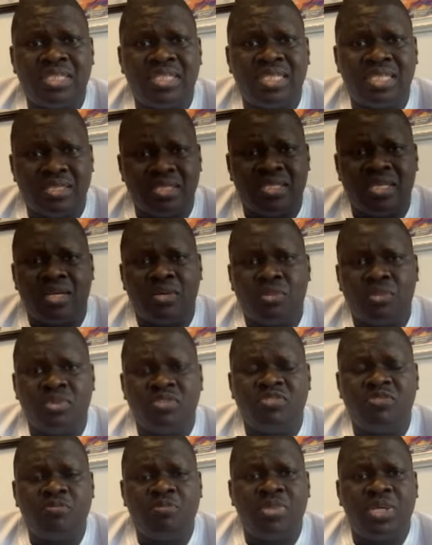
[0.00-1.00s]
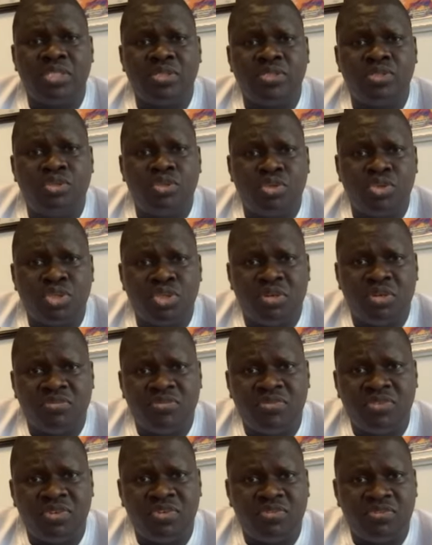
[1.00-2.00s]
kids that we've paid tuition
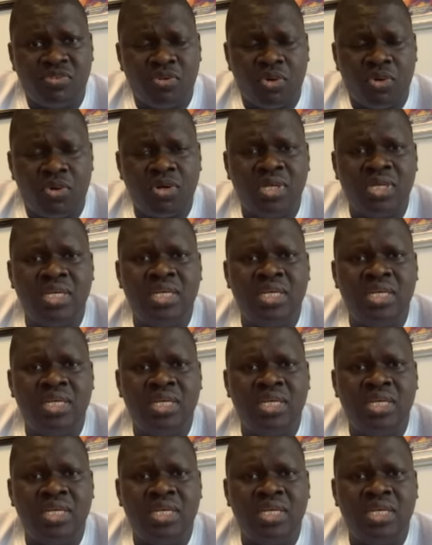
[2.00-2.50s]
fee for.